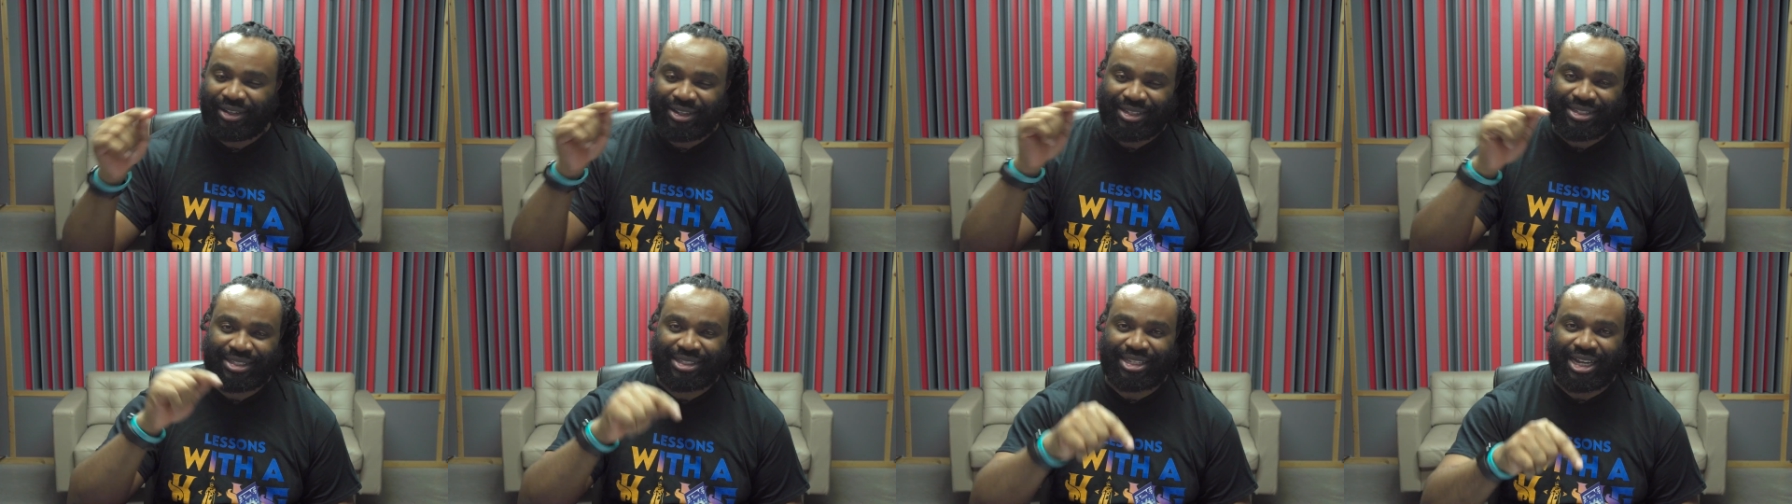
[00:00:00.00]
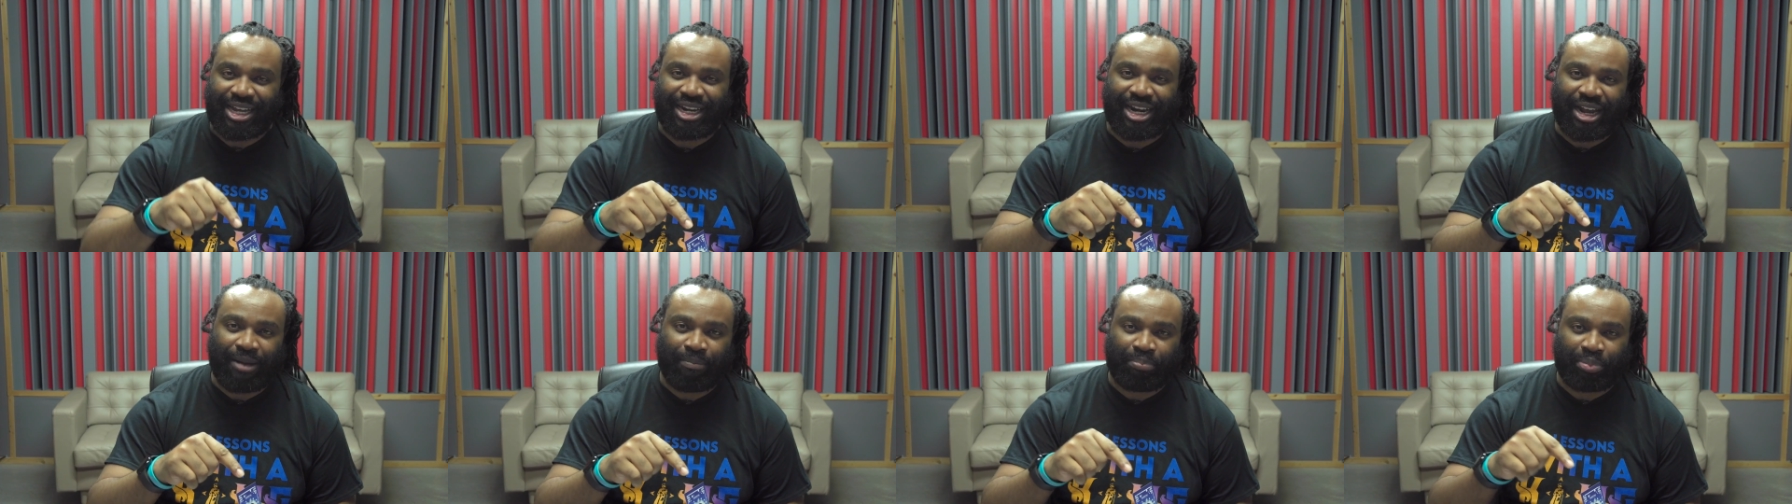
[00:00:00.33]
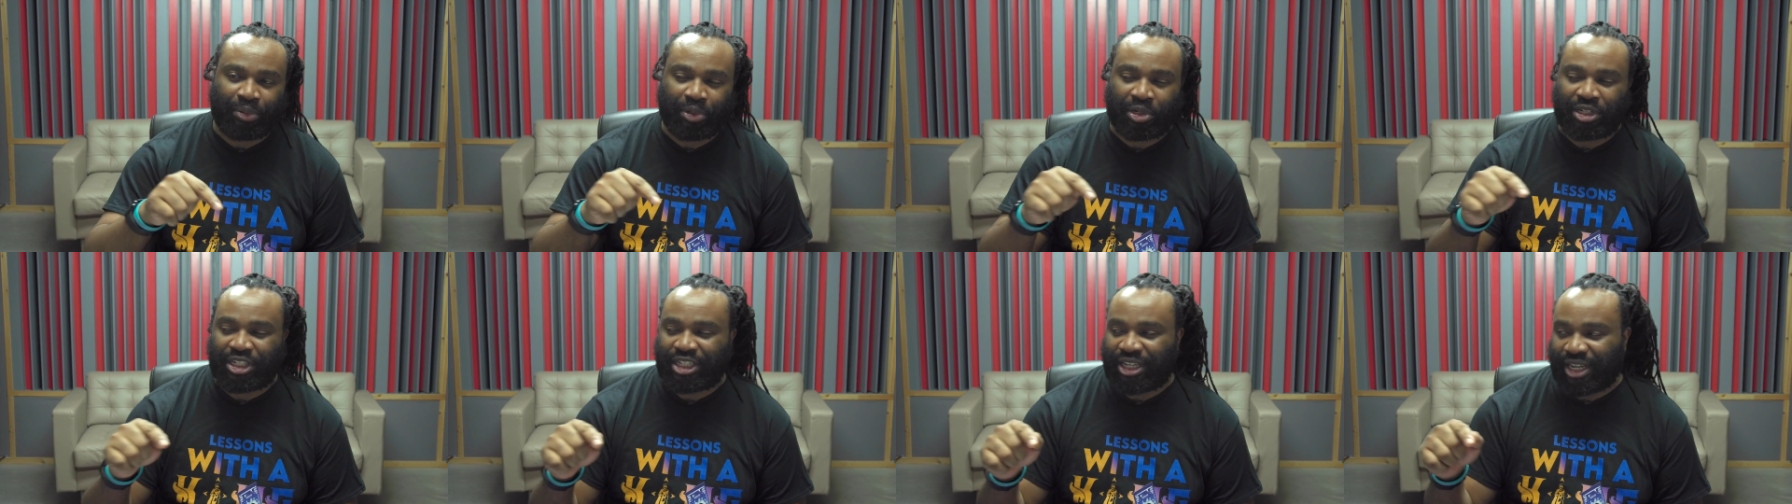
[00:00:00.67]
start that
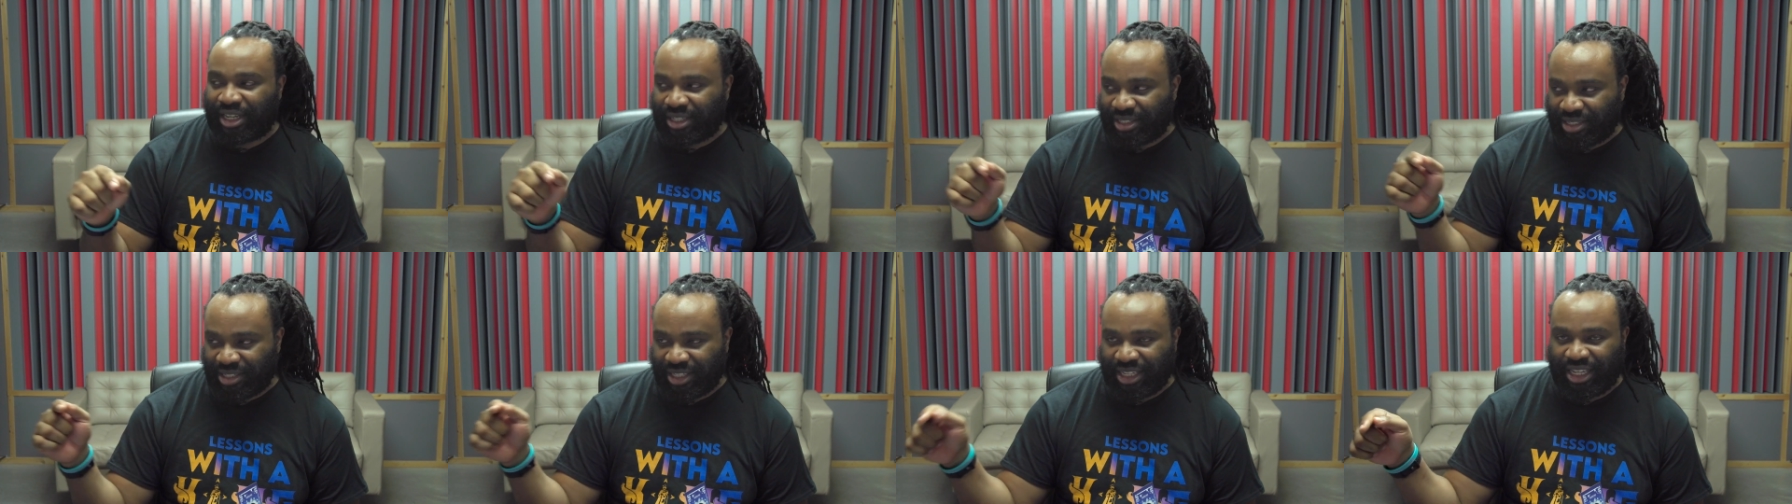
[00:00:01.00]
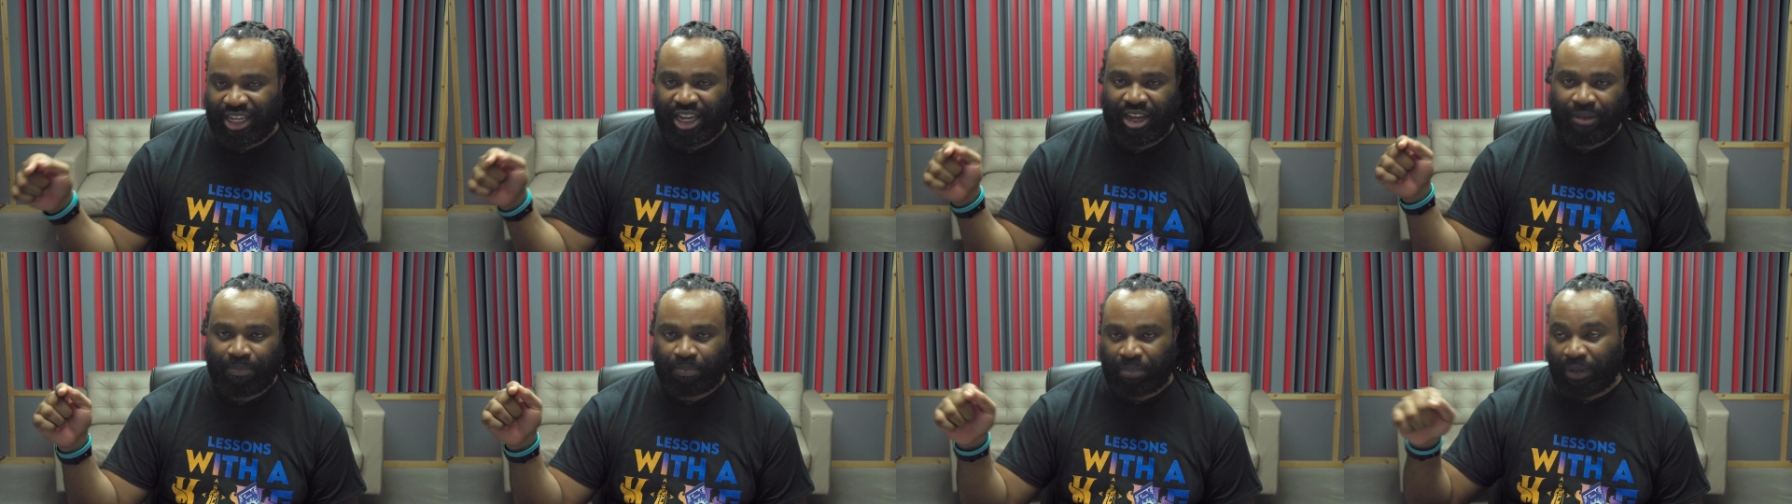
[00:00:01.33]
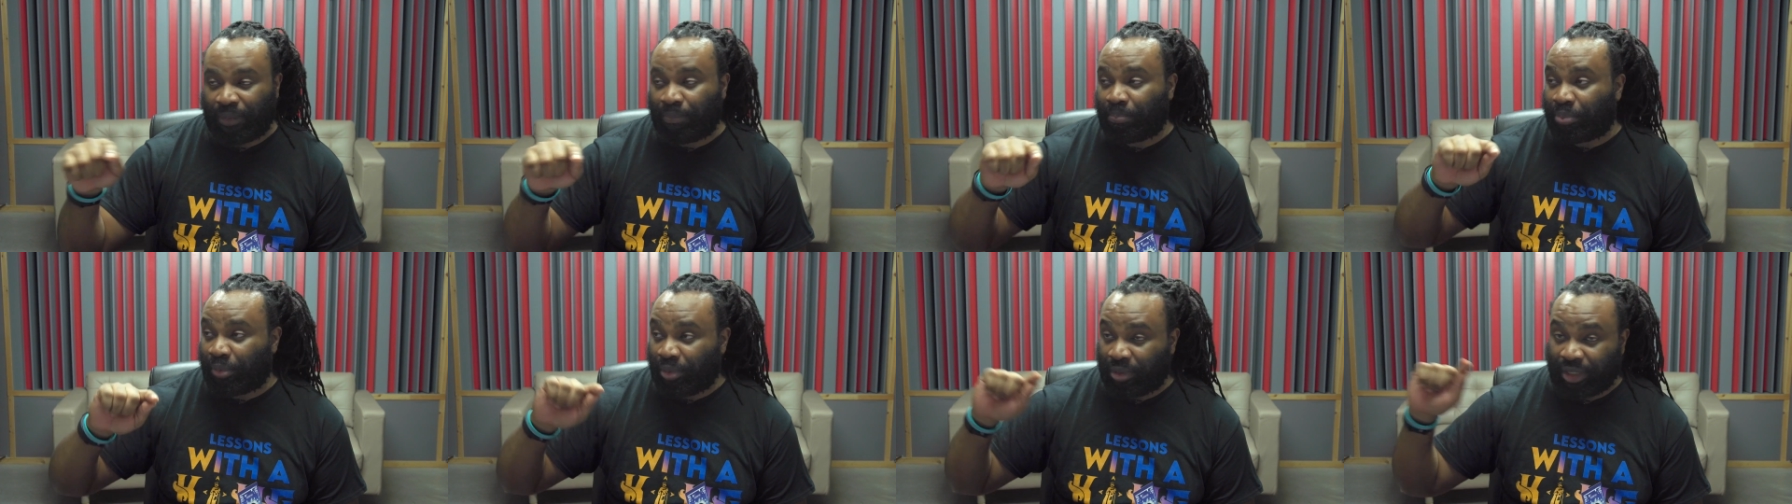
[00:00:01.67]
project, get
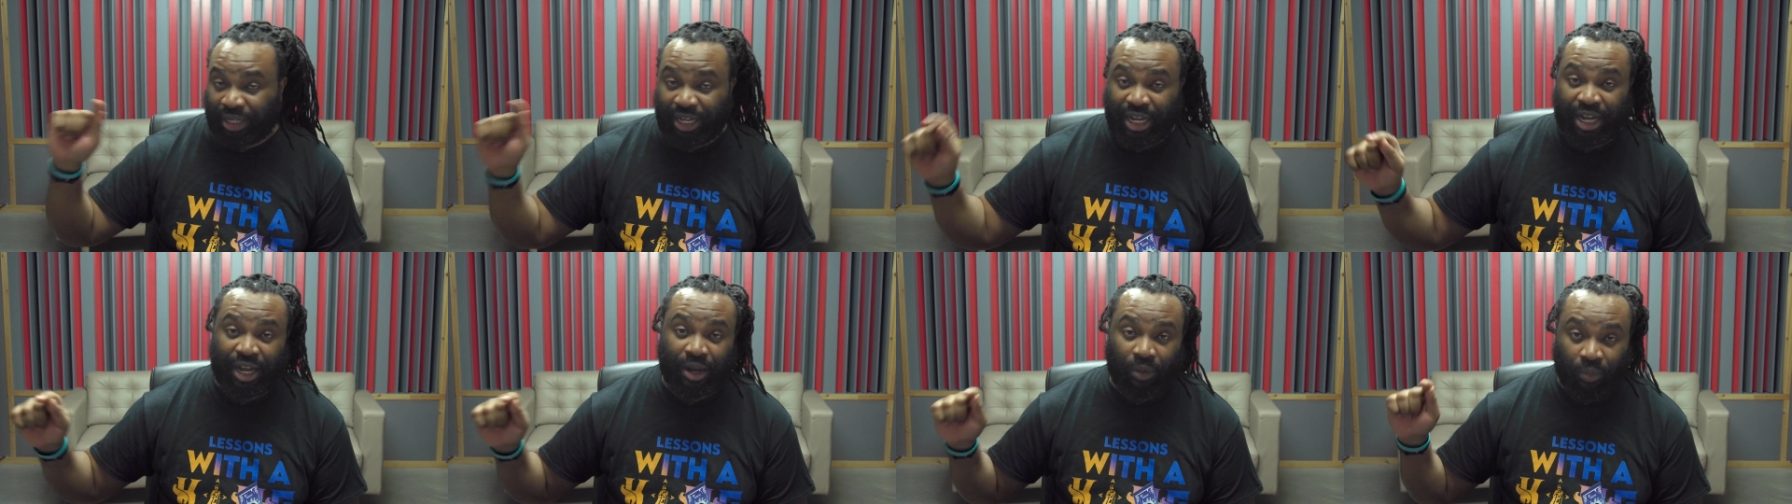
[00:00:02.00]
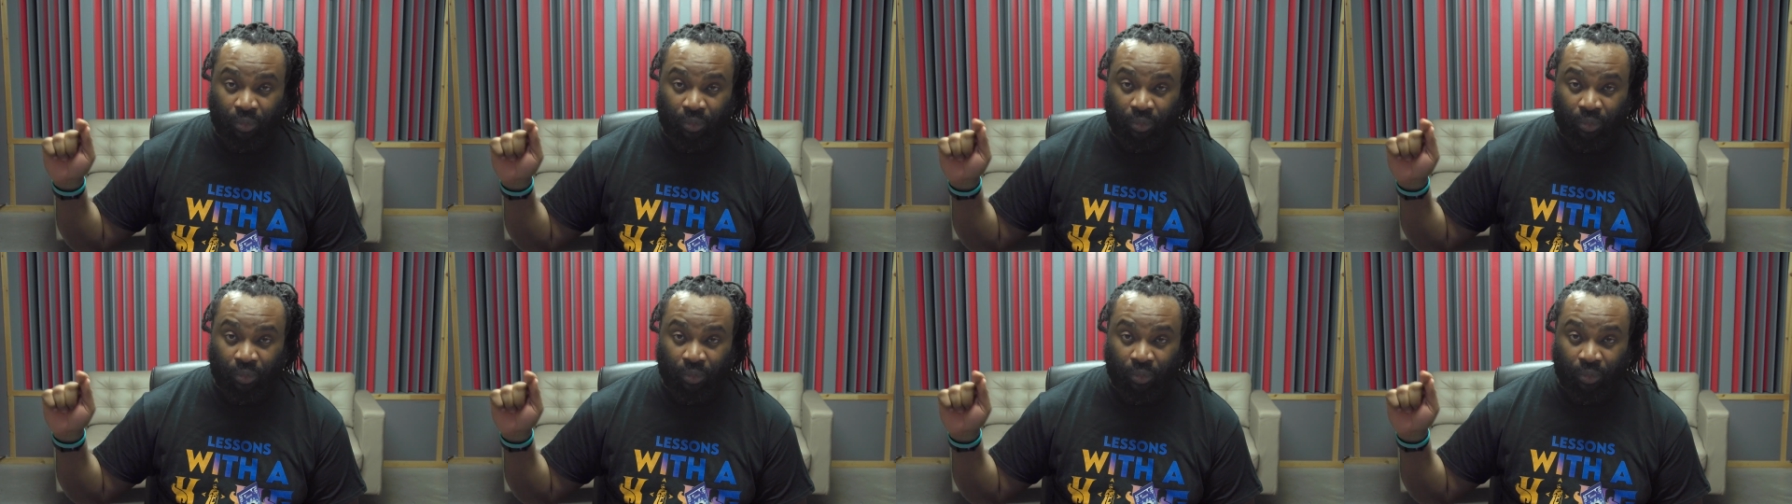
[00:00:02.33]
people that